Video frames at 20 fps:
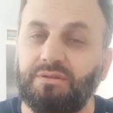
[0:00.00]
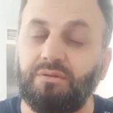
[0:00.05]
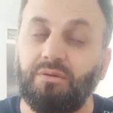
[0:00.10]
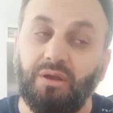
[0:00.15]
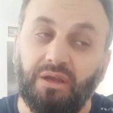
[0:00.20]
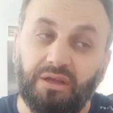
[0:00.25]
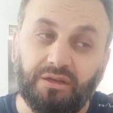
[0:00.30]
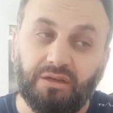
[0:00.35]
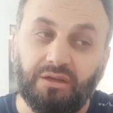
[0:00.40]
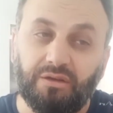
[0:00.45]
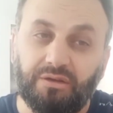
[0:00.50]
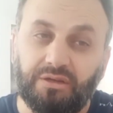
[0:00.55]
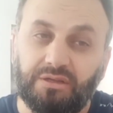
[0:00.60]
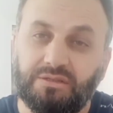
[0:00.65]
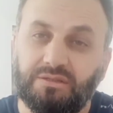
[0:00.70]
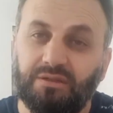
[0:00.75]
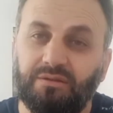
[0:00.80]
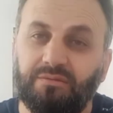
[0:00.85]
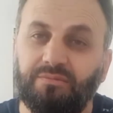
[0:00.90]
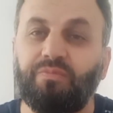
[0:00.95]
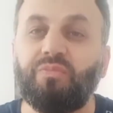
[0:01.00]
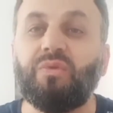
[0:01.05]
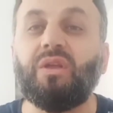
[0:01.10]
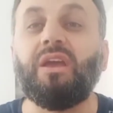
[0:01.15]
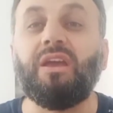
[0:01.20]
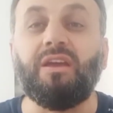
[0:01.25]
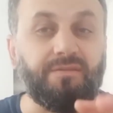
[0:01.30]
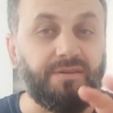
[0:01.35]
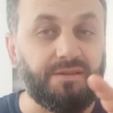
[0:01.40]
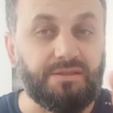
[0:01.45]
Increase it.
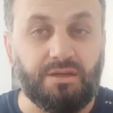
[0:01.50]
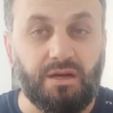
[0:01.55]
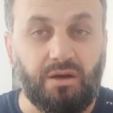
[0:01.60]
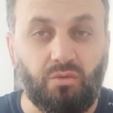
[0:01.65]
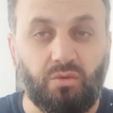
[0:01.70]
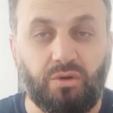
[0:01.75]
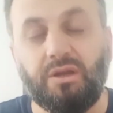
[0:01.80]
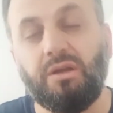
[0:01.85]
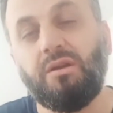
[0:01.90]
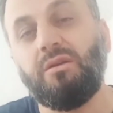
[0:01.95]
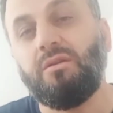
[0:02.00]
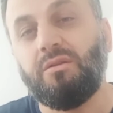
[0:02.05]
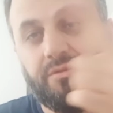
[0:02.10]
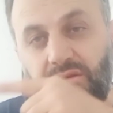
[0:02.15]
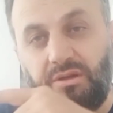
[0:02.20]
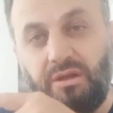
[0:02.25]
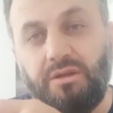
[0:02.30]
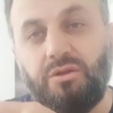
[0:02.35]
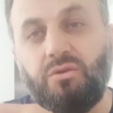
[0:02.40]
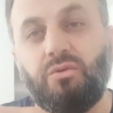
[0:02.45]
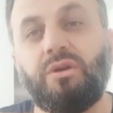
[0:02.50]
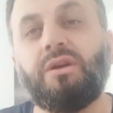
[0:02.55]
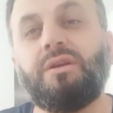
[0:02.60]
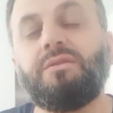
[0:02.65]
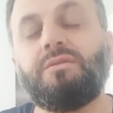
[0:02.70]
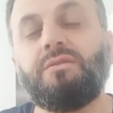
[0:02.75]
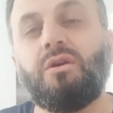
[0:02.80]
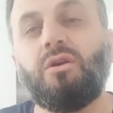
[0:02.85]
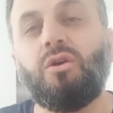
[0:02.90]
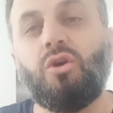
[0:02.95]
If it's not working, then you
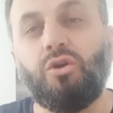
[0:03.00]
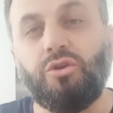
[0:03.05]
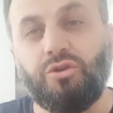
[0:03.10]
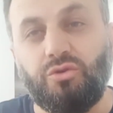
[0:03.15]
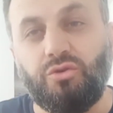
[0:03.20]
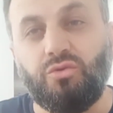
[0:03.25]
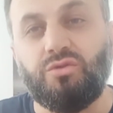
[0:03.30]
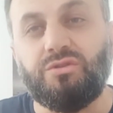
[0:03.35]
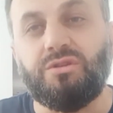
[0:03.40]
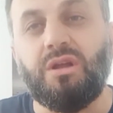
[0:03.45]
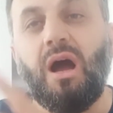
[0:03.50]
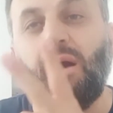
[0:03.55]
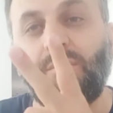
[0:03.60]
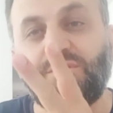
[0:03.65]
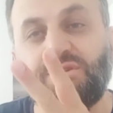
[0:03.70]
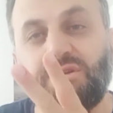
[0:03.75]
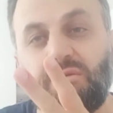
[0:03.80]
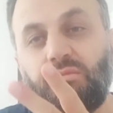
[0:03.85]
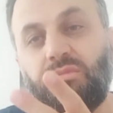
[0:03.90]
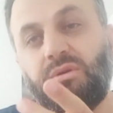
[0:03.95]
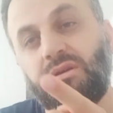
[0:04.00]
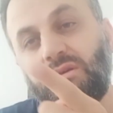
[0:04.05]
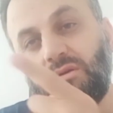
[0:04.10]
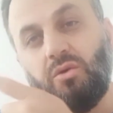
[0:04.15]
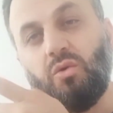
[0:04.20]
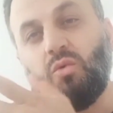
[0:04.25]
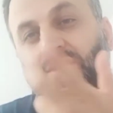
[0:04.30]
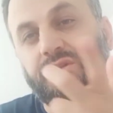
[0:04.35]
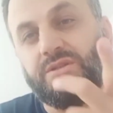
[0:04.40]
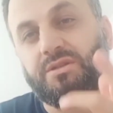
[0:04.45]
can use the option B,
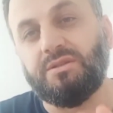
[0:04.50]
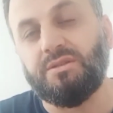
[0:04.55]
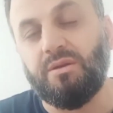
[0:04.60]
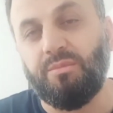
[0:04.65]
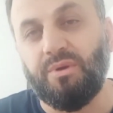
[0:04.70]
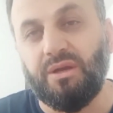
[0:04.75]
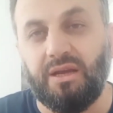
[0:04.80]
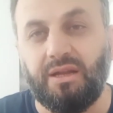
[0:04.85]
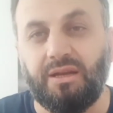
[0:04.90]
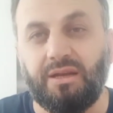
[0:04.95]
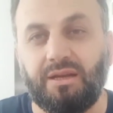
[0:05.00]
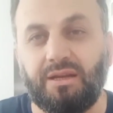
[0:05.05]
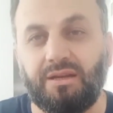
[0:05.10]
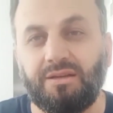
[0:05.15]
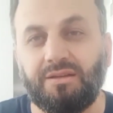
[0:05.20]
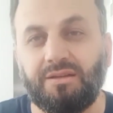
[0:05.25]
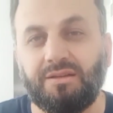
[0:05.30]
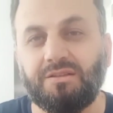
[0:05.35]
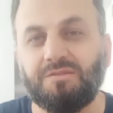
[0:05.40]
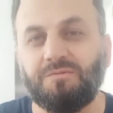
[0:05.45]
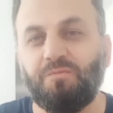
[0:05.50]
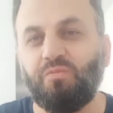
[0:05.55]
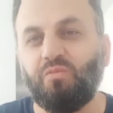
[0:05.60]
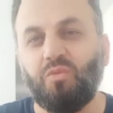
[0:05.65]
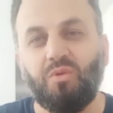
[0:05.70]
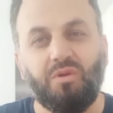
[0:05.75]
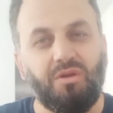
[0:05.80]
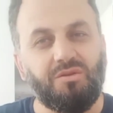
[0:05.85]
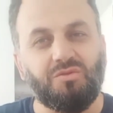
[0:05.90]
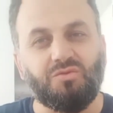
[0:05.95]
which is the mechanical index.
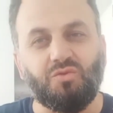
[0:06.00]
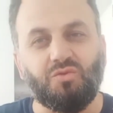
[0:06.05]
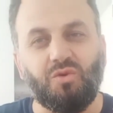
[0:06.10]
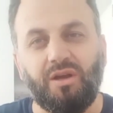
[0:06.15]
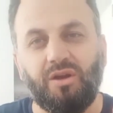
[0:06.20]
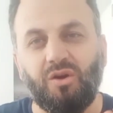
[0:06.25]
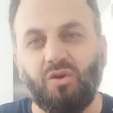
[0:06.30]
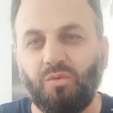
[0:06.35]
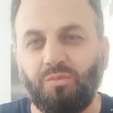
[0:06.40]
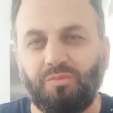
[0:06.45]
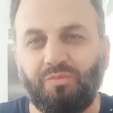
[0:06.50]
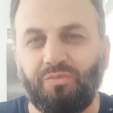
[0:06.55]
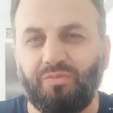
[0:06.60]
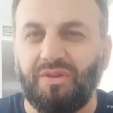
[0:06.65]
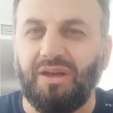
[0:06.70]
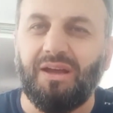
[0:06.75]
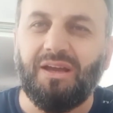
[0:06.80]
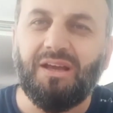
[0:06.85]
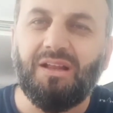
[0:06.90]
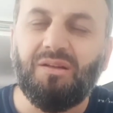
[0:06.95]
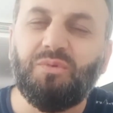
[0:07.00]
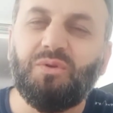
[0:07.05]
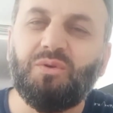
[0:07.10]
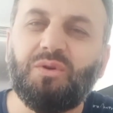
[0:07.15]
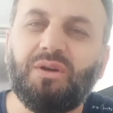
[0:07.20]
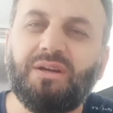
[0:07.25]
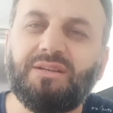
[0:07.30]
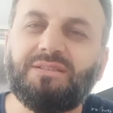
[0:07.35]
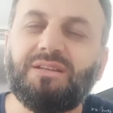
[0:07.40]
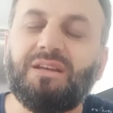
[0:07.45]
So I hope that helped you
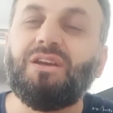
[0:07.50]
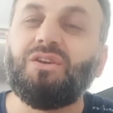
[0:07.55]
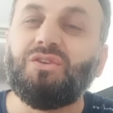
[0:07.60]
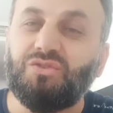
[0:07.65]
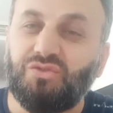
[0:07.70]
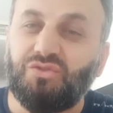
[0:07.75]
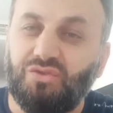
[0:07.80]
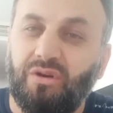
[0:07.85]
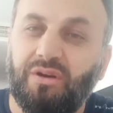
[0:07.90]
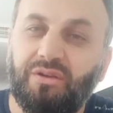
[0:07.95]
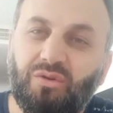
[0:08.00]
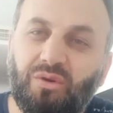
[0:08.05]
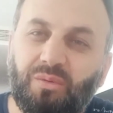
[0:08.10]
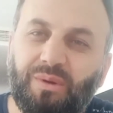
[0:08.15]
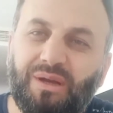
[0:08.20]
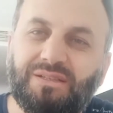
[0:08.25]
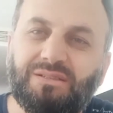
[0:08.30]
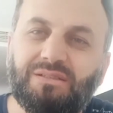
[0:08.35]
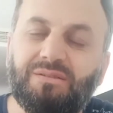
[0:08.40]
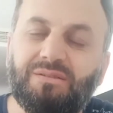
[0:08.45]
guys. Try your best.